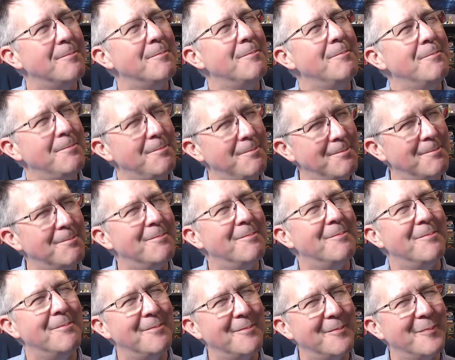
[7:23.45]
Hmm,
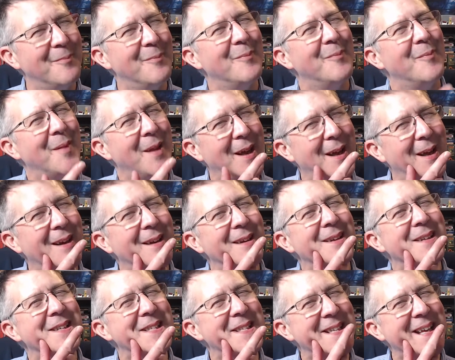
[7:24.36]
that
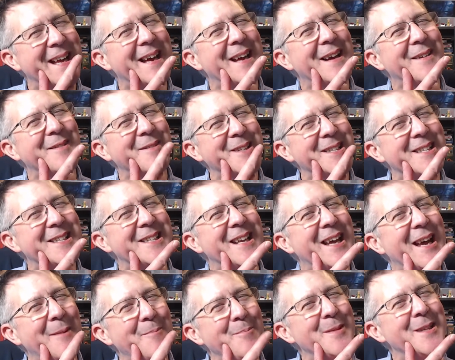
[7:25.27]
sounds
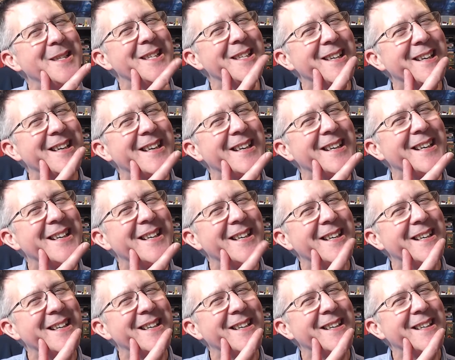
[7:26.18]

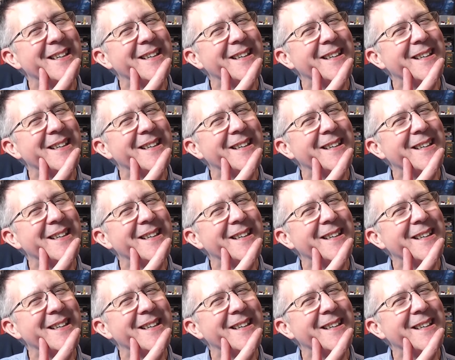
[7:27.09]
tempting.